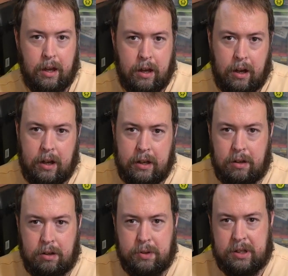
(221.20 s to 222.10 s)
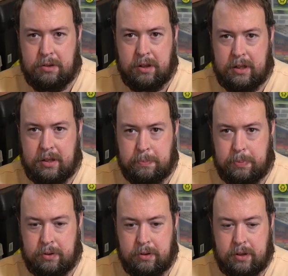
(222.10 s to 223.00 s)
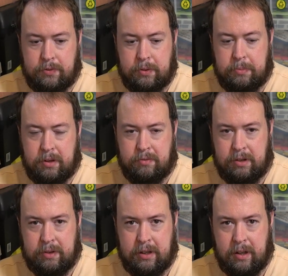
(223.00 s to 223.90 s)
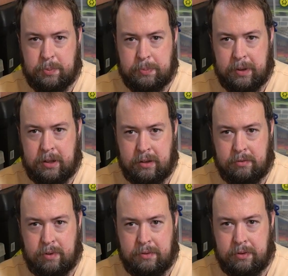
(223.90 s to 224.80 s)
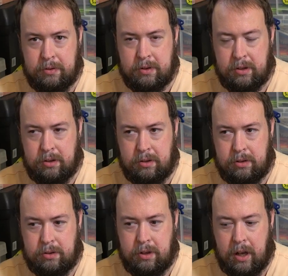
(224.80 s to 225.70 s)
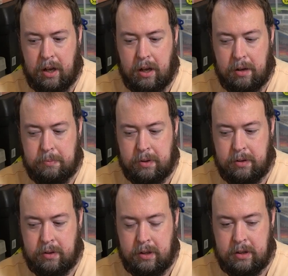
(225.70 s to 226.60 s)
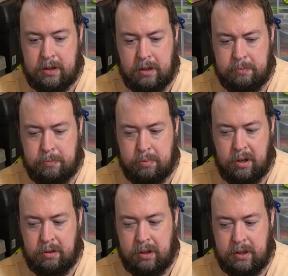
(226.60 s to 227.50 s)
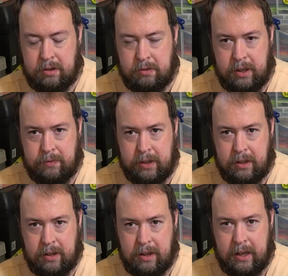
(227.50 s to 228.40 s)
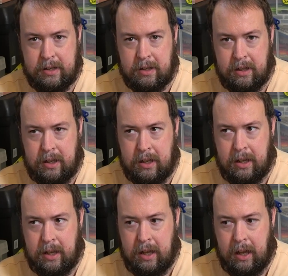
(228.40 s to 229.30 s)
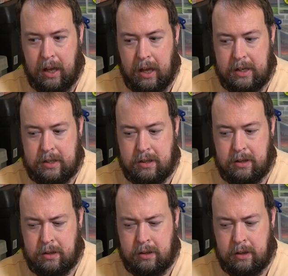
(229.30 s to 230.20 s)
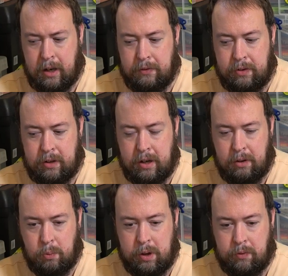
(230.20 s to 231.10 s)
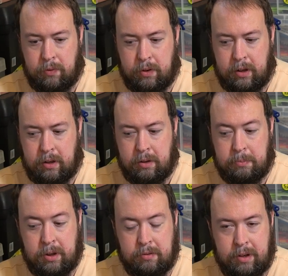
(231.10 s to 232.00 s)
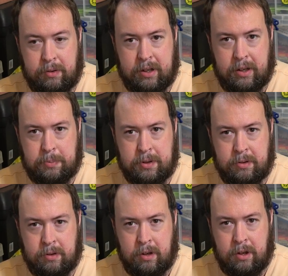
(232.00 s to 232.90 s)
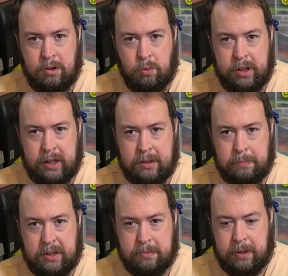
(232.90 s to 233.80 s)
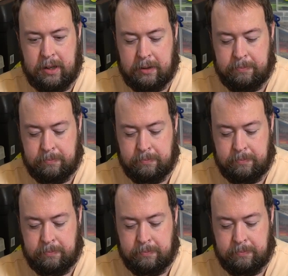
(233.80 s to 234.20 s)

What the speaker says: I always try to support the model railway clubs by doing raffles or tombolas or anything like that, as you never know when the model railway clubs will need a bit of money.